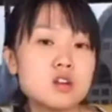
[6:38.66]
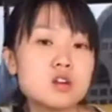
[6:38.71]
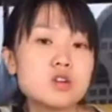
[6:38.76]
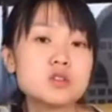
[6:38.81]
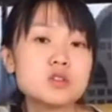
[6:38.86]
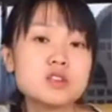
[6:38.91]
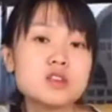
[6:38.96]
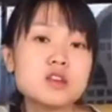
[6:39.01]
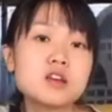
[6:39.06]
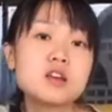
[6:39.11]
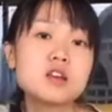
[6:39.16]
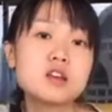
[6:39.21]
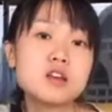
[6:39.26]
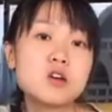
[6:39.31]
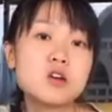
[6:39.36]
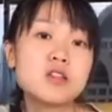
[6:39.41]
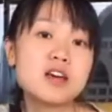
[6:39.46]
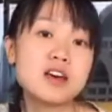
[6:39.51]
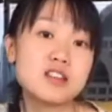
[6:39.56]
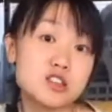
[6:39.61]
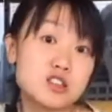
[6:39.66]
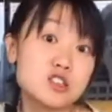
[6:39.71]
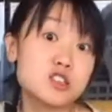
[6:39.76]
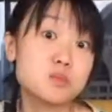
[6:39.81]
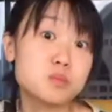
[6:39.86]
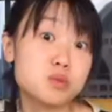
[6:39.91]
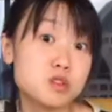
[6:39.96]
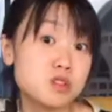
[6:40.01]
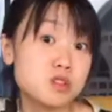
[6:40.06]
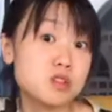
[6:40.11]
signal that this
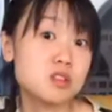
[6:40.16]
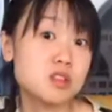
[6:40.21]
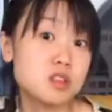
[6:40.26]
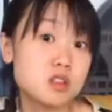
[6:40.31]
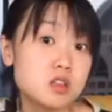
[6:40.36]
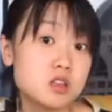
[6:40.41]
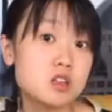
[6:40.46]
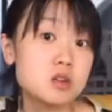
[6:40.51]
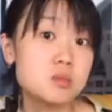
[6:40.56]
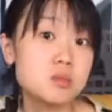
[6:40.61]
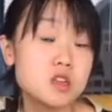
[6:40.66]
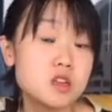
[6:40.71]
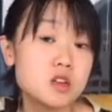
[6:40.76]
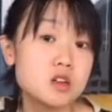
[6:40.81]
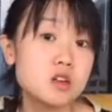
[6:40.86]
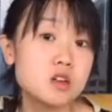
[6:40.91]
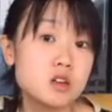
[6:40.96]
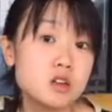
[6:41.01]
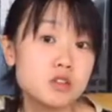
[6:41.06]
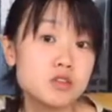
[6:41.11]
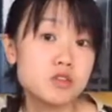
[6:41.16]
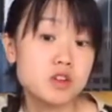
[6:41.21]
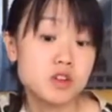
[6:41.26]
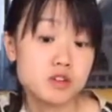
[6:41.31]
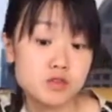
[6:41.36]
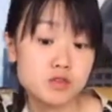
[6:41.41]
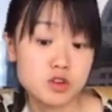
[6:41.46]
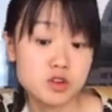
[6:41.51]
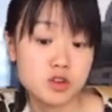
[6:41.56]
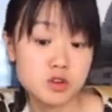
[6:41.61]
person could be a good fit
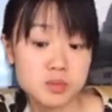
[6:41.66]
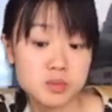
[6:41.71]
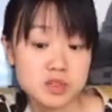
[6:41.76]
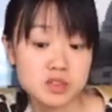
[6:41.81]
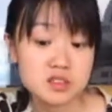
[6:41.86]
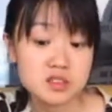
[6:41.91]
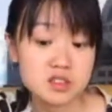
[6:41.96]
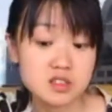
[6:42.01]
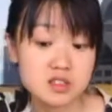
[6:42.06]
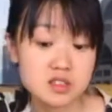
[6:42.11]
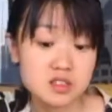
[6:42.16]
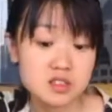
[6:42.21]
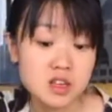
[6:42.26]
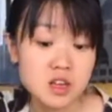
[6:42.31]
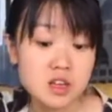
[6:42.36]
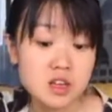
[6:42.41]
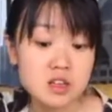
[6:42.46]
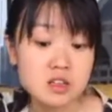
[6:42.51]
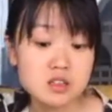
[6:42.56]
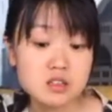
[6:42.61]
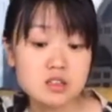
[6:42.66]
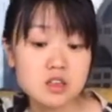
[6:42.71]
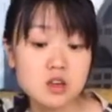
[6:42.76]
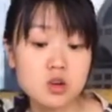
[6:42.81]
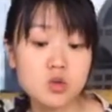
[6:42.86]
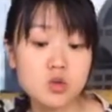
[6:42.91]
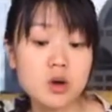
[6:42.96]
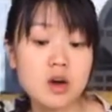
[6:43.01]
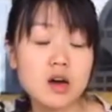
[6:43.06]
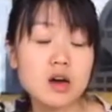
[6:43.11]
for your business.
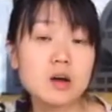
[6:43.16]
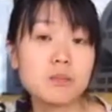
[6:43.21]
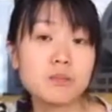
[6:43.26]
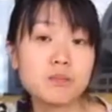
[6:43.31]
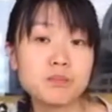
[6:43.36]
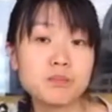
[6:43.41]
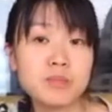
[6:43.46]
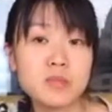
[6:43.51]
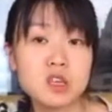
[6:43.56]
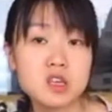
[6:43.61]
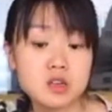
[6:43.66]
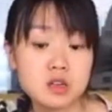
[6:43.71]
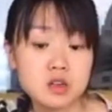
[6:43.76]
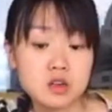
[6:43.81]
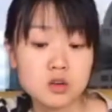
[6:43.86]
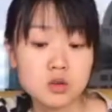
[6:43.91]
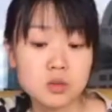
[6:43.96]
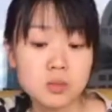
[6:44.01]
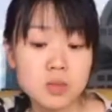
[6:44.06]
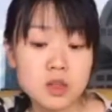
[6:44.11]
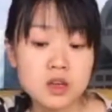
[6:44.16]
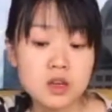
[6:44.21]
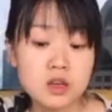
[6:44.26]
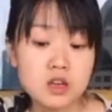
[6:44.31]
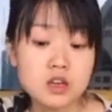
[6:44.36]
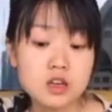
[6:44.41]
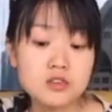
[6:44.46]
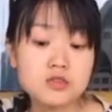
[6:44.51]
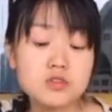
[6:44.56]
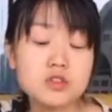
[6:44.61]
So,
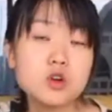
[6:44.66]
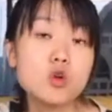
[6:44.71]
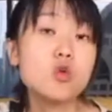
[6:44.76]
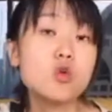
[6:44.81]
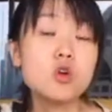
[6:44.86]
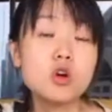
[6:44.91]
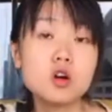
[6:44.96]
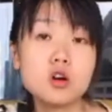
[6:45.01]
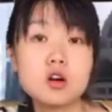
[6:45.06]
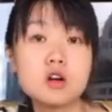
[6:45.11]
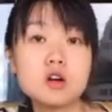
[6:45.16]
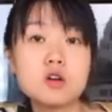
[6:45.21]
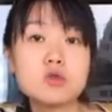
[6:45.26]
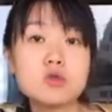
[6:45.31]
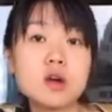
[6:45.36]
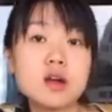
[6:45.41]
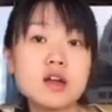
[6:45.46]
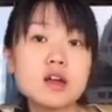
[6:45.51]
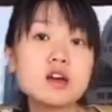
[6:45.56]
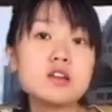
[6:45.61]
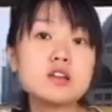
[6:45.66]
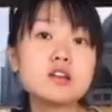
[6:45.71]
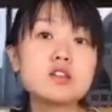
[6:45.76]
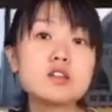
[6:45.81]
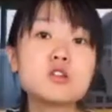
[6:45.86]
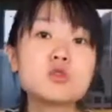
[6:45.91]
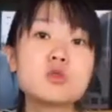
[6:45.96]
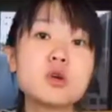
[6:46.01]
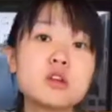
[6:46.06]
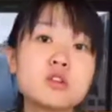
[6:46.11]

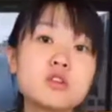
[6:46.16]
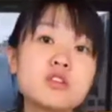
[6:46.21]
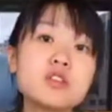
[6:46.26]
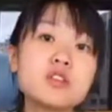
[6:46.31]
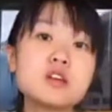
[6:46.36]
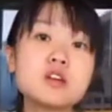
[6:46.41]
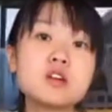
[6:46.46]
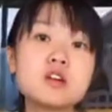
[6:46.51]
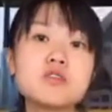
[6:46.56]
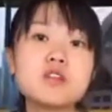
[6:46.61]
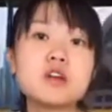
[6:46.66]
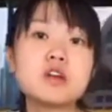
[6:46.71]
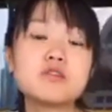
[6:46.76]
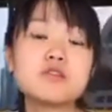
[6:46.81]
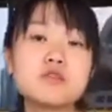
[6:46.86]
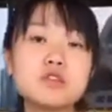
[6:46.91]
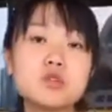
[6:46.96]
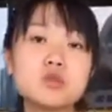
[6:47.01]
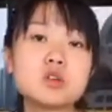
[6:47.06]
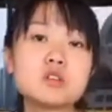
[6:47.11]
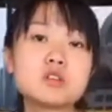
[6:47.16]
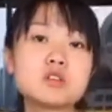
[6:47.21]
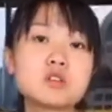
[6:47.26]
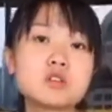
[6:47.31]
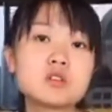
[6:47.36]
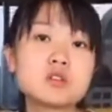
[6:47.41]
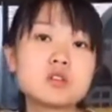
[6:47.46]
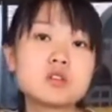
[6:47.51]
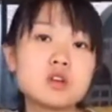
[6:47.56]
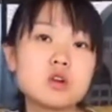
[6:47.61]
another way to think of
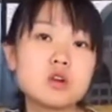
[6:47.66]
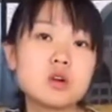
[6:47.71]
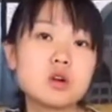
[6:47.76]
influencers,